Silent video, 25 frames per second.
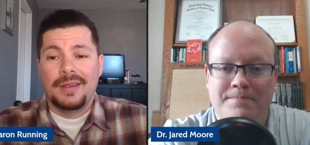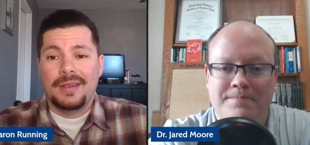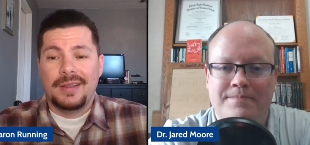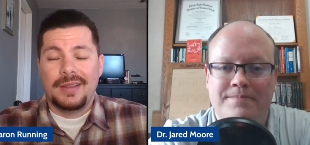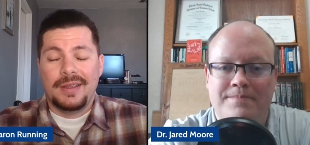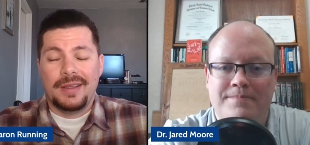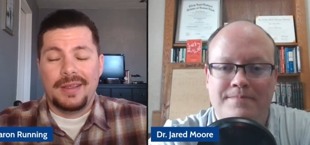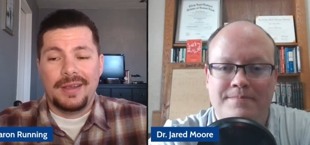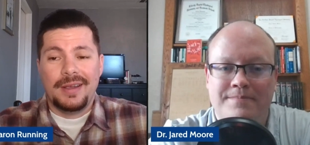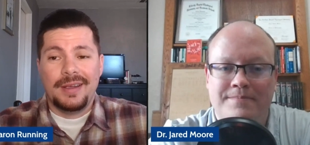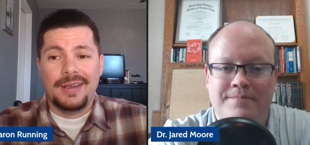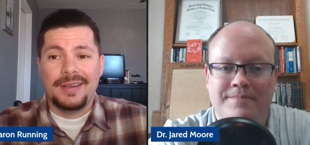
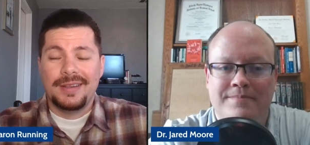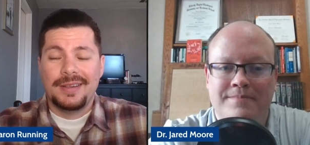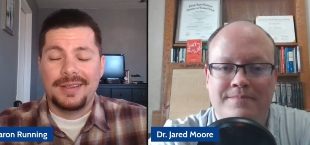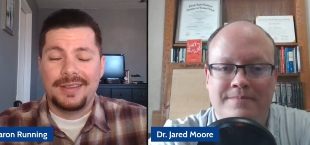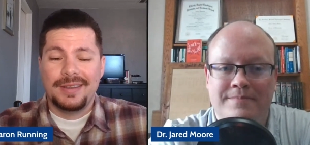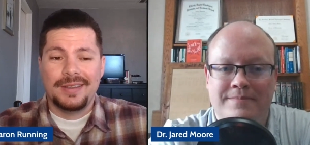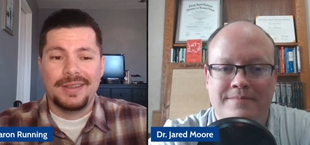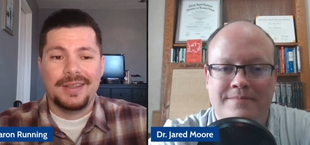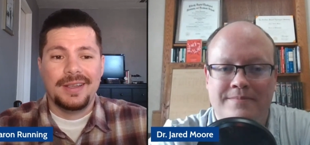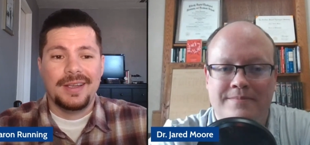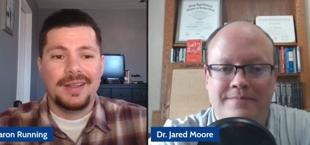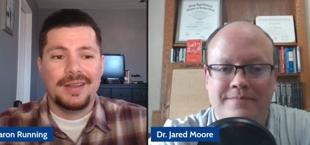Speaker 1: Yeah,
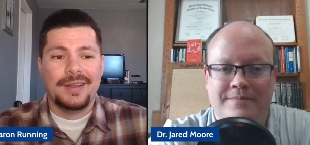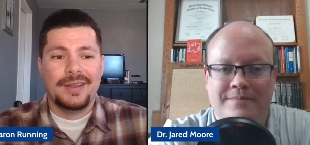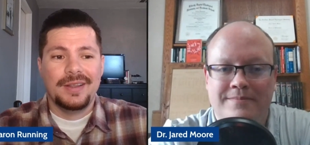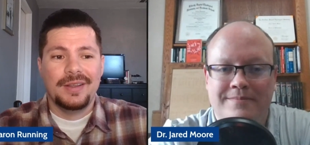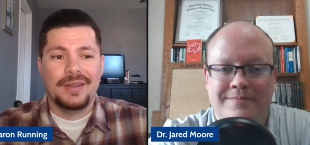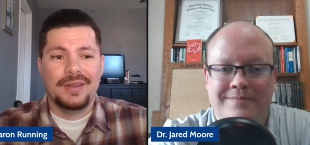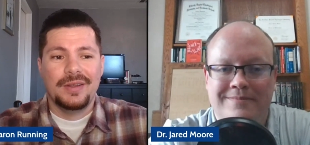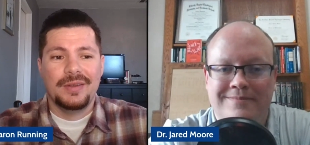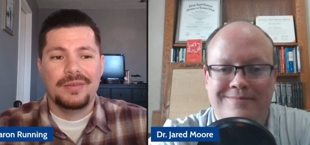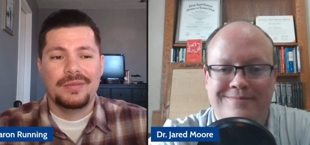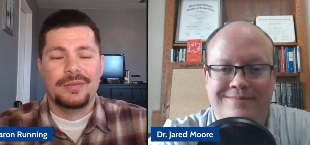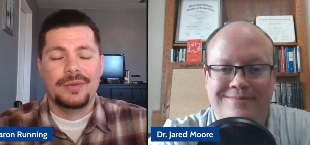yeah. Uh,
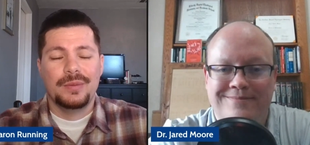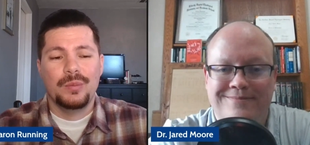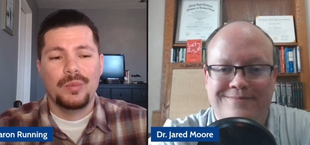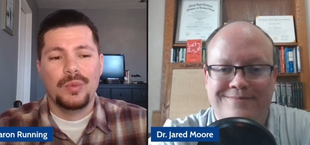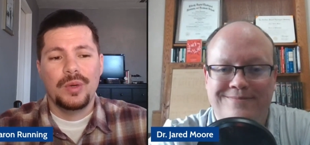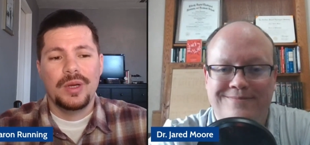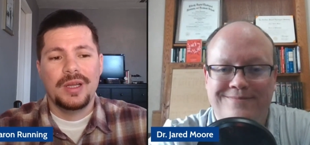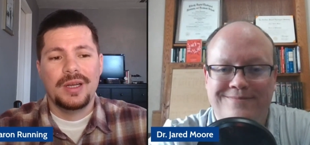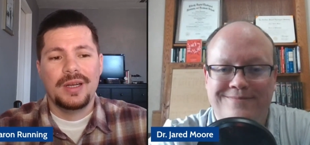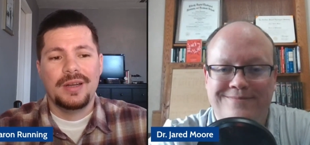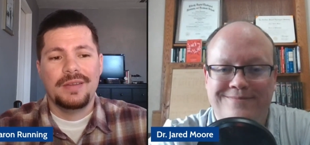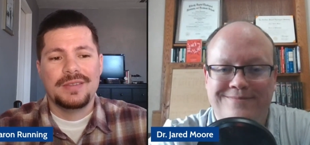from
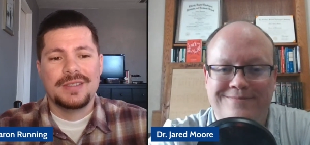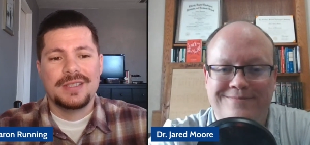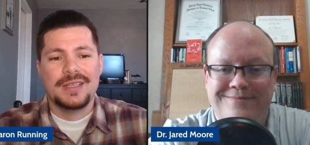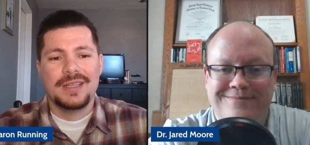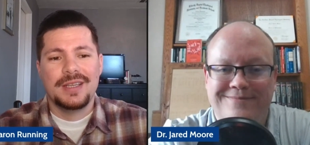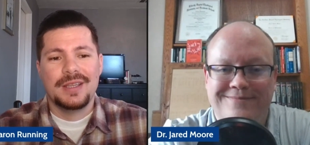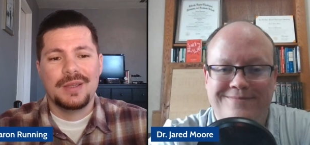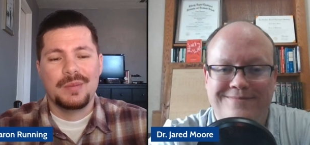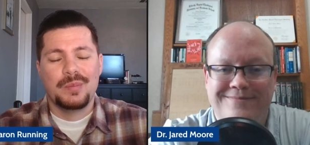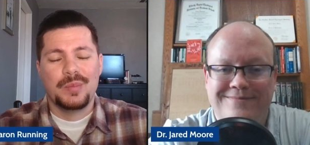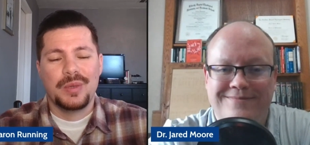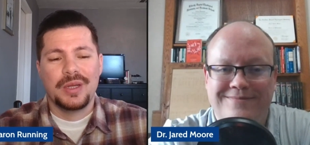what I've seen
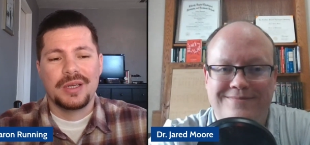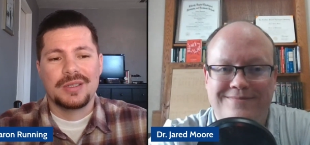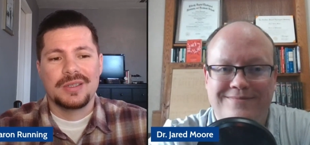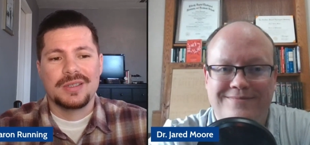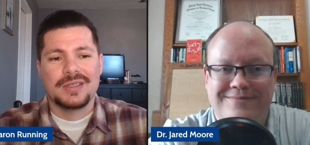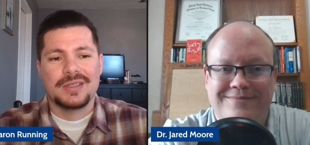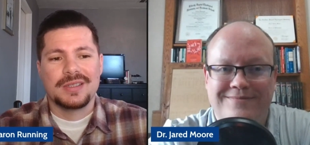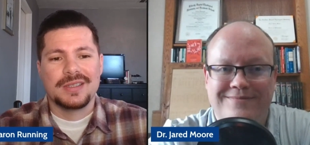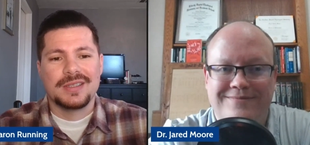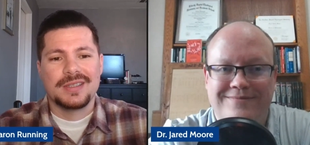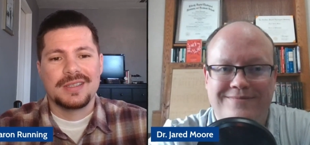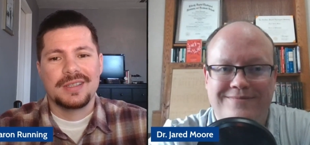in the
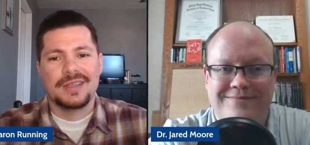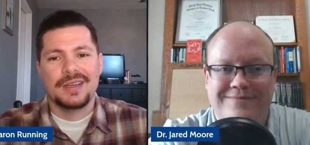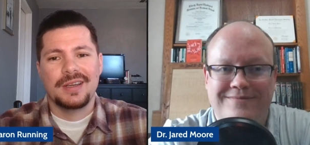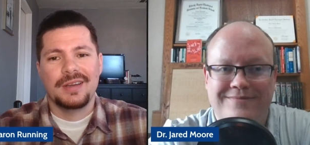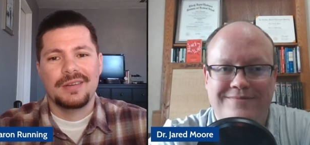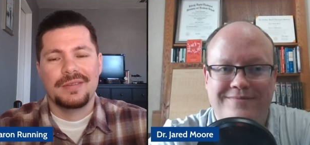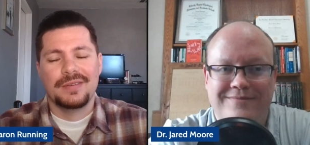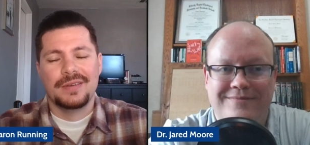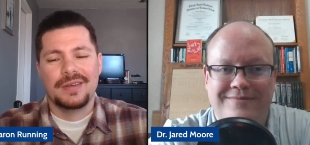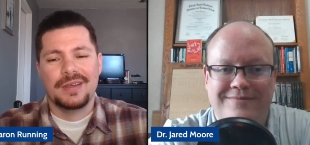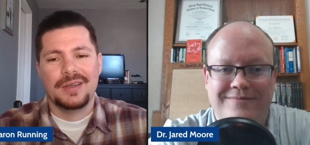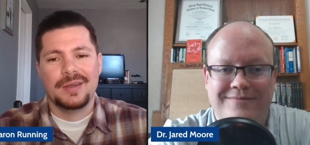pictures and
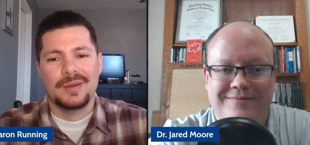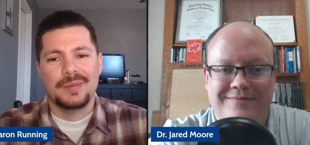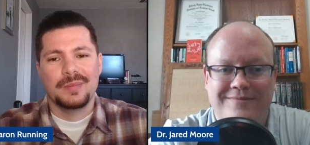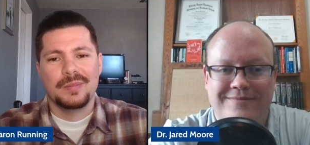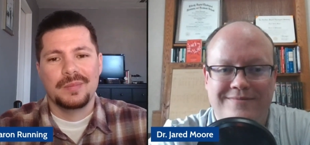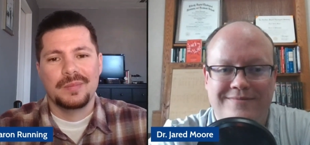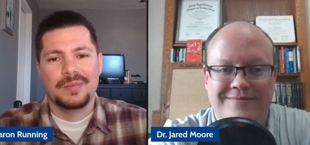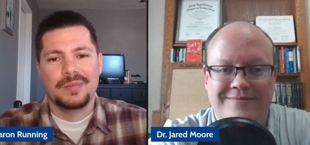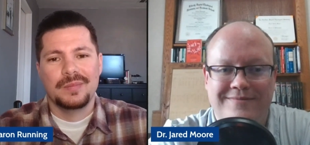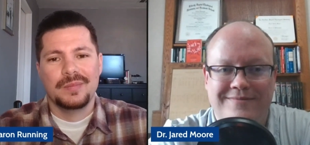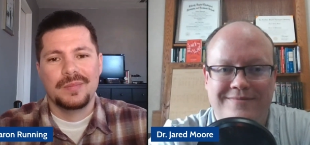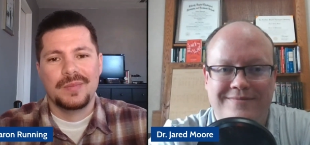stuff,
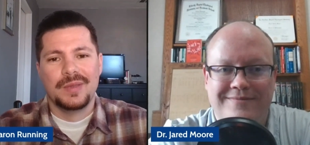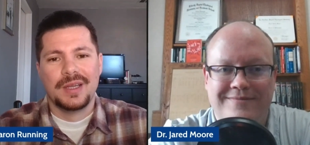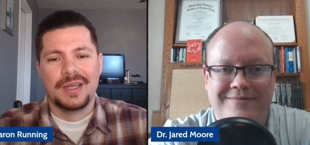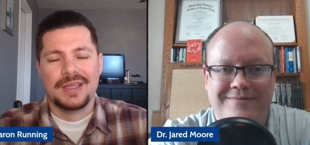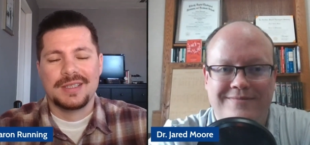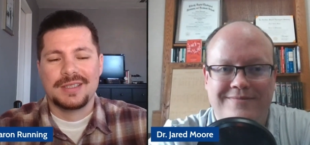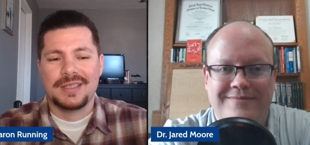um, like I